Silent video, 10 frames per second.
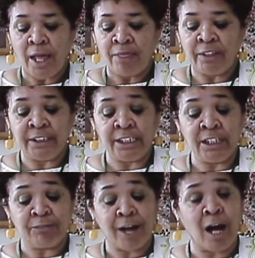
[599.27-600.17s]
The
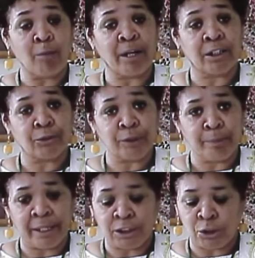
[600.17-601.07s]
deed filed by the 3
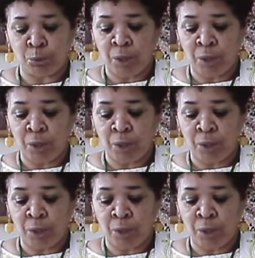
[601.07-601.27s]
banks in